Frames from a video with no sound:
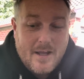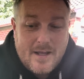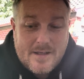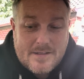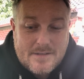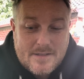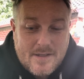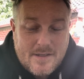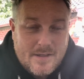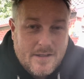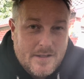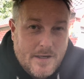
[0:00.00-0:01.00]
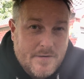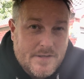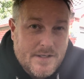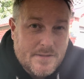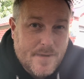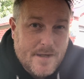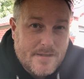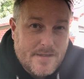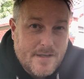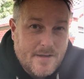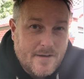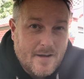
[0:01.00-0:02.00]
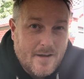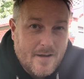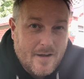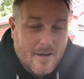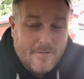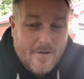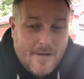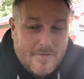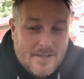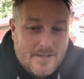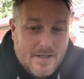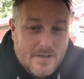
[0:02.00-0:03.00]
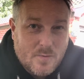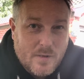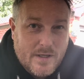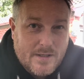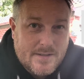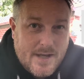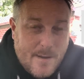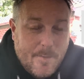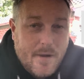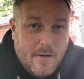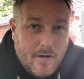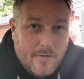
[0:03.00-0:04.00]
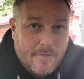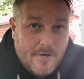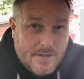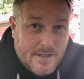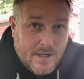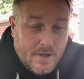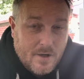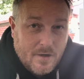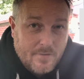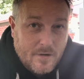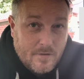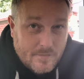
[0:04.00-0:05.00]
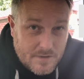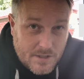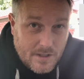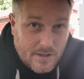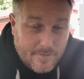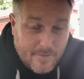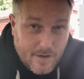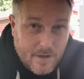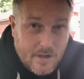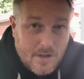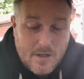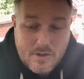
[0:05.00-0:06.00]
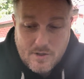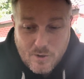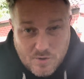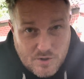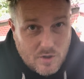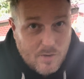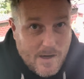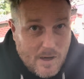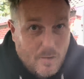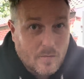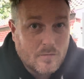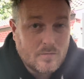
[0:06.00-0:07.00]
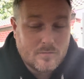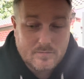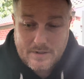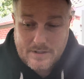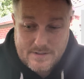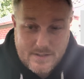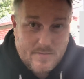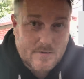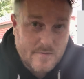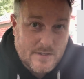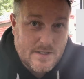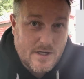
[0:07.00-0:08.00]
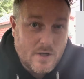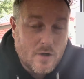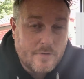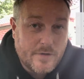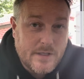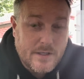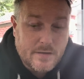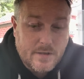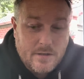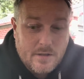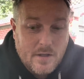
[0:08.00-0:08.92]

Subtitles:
is Darren's expecting a 5 to 6 week time period for a takeover, certainly for news to come out in terms of a takeover deal.